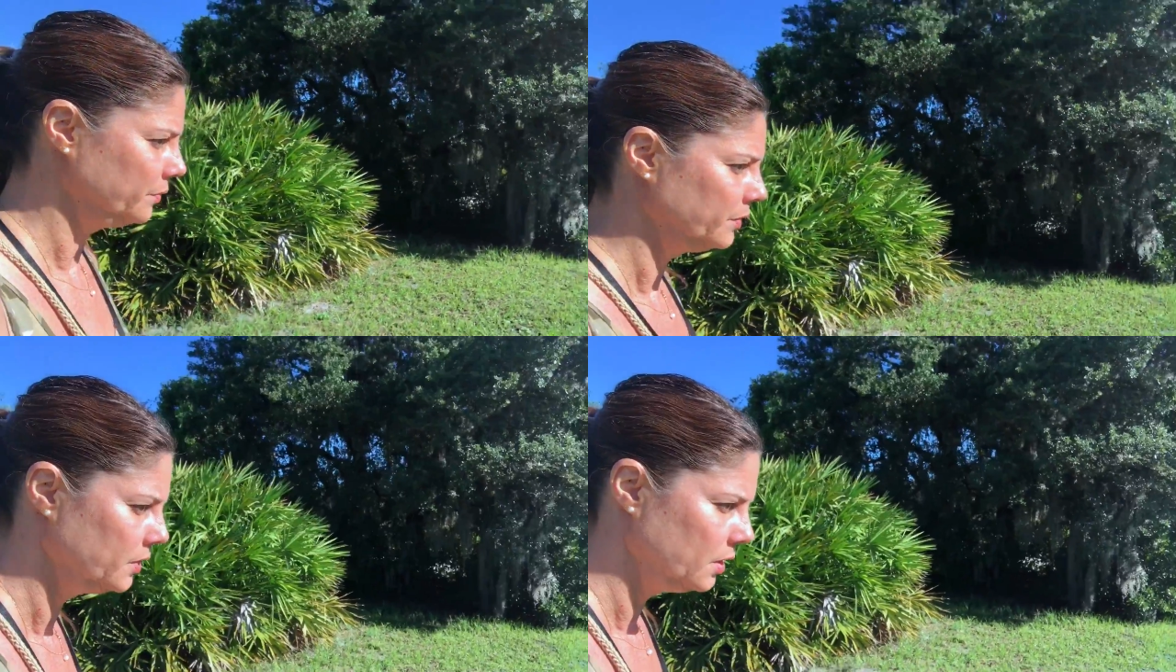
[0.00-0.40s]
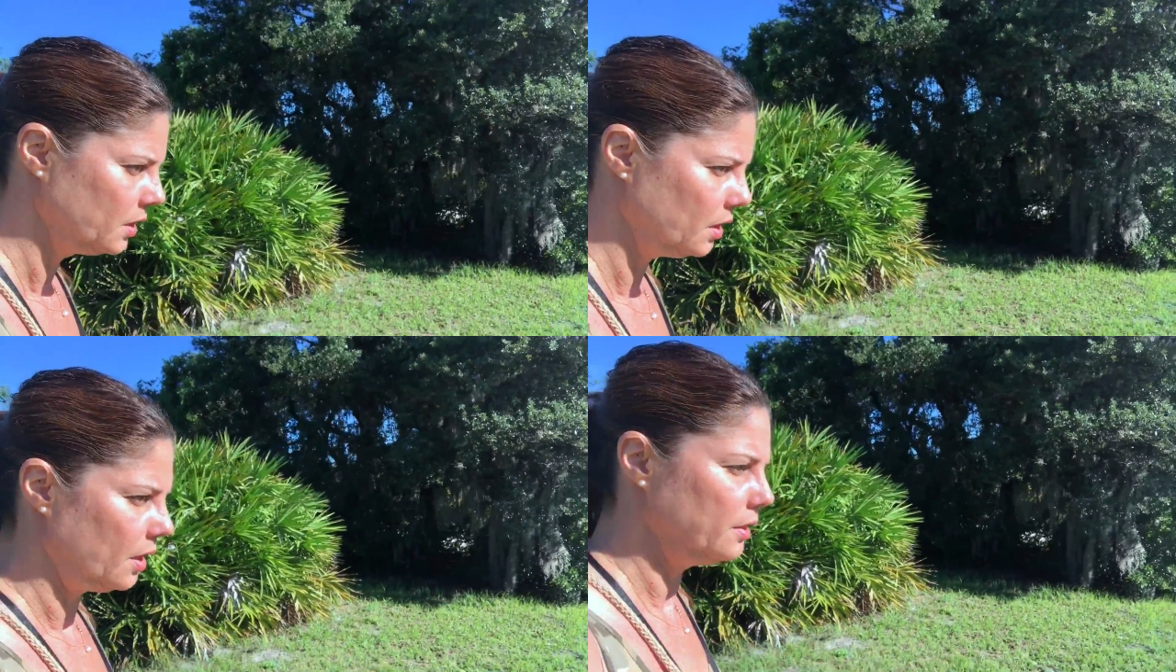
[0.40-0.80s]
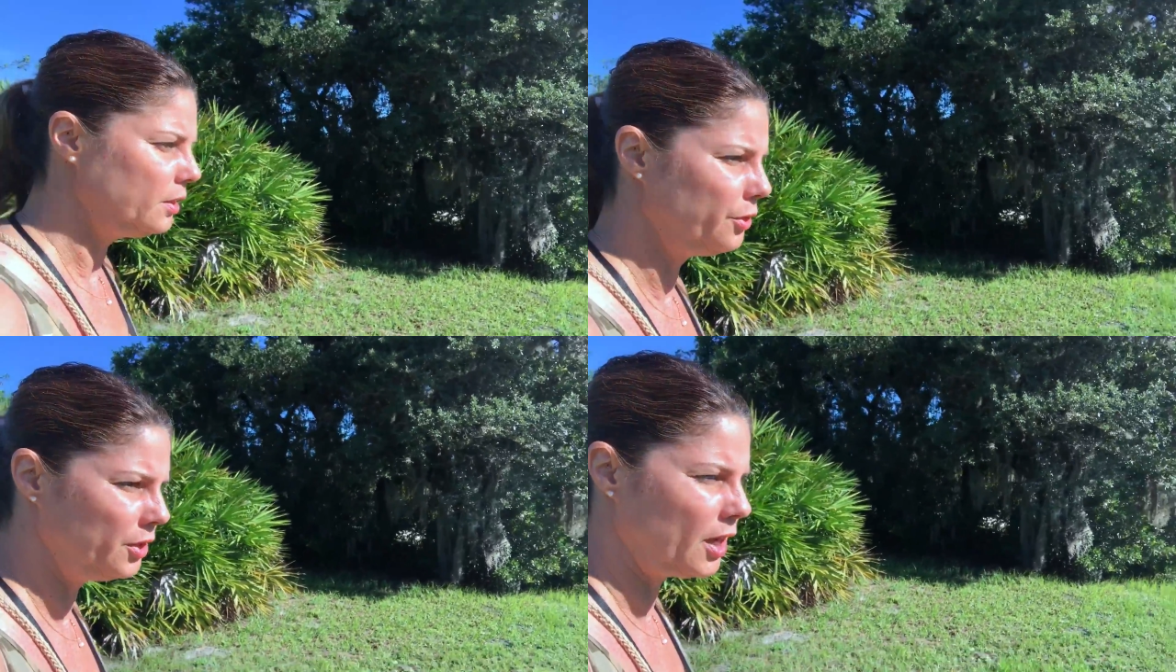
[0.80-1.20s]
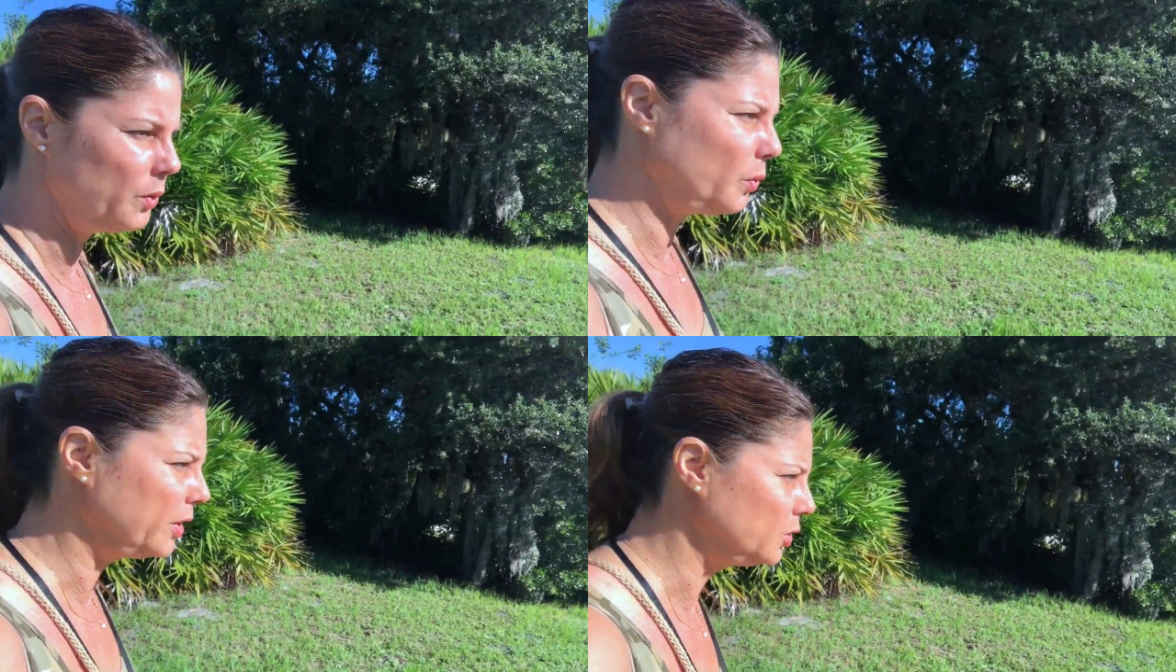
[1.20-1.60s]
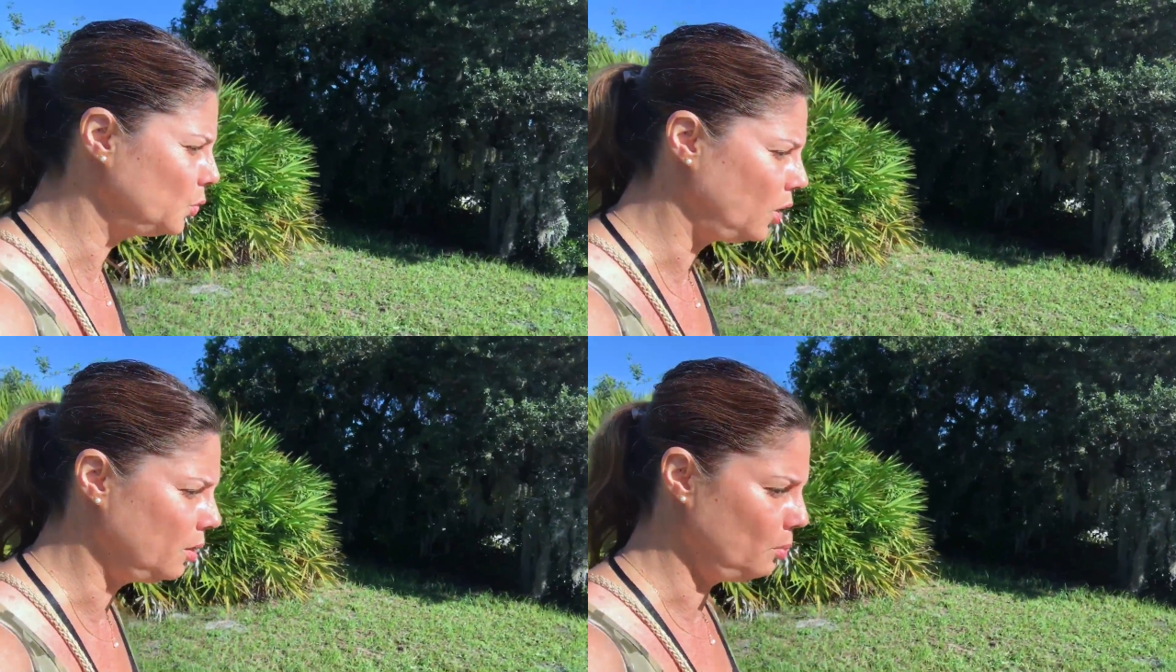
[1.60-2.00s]
Yeah. And the other night we were at the
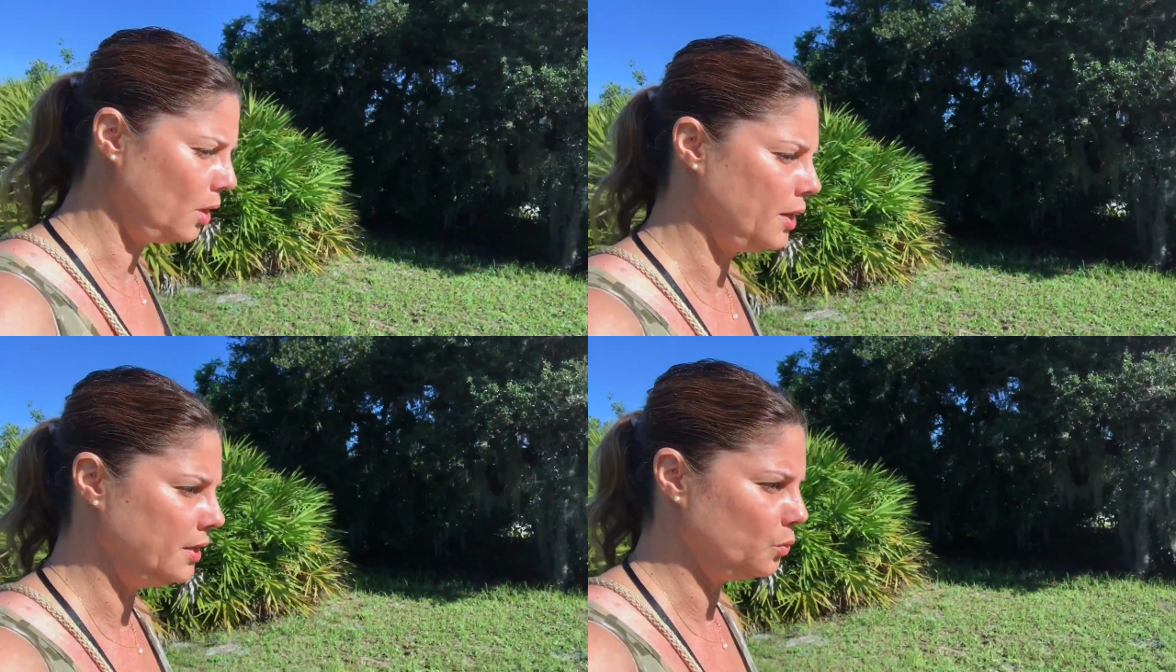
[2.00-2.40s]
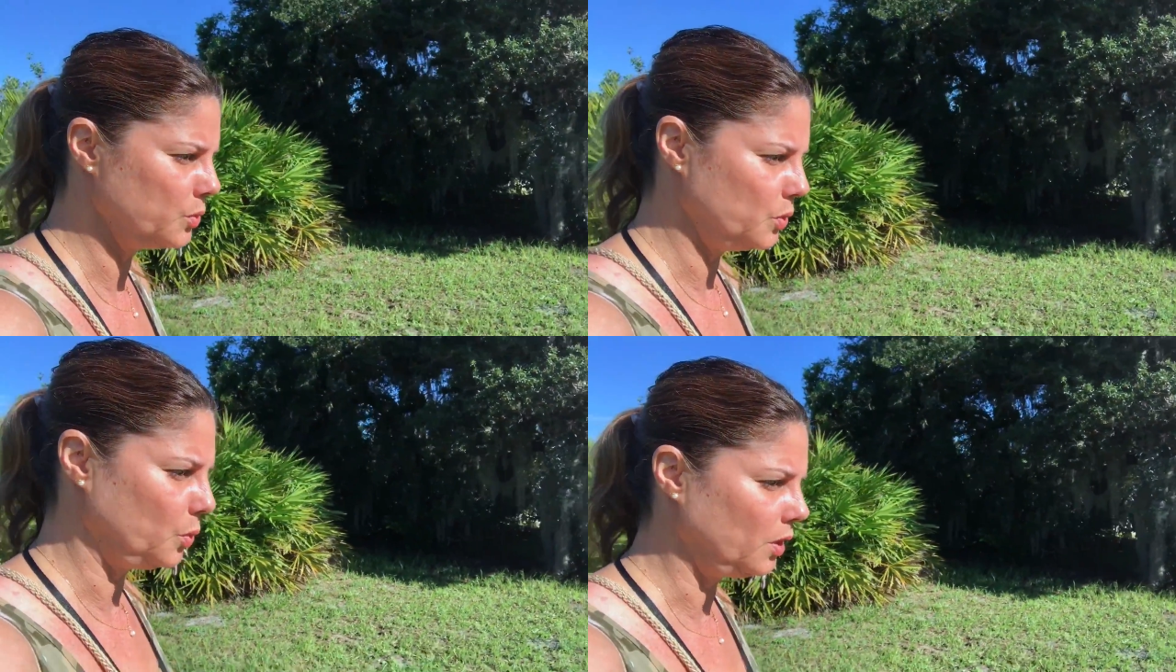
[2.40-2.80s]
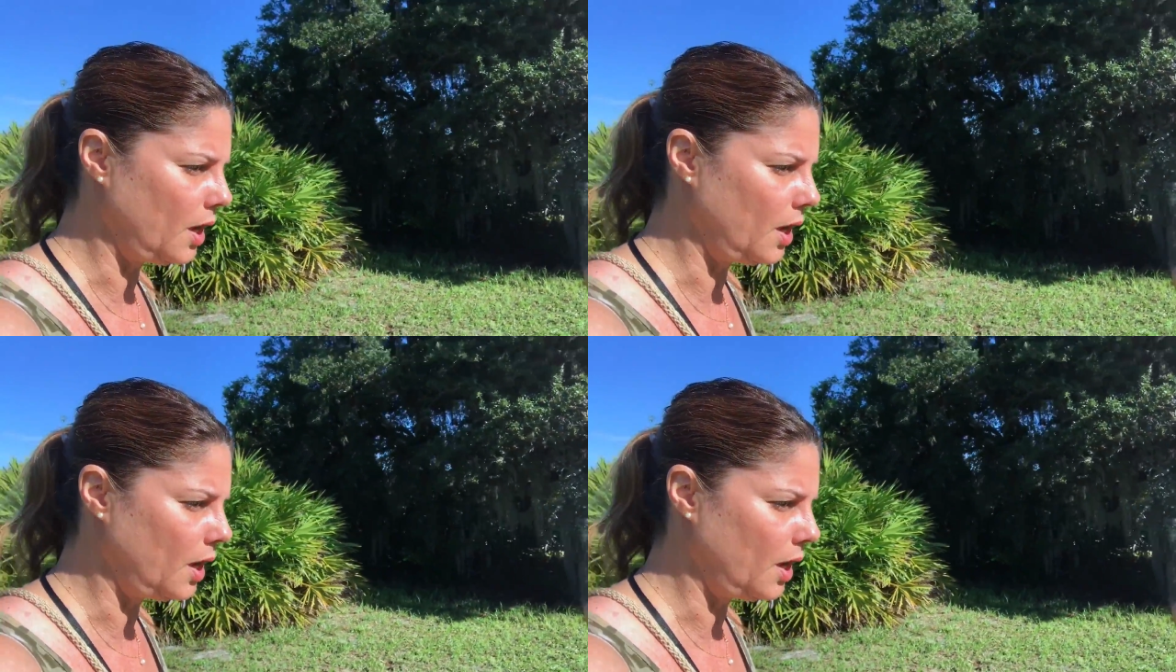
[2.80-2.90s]
Walmart and it was, we were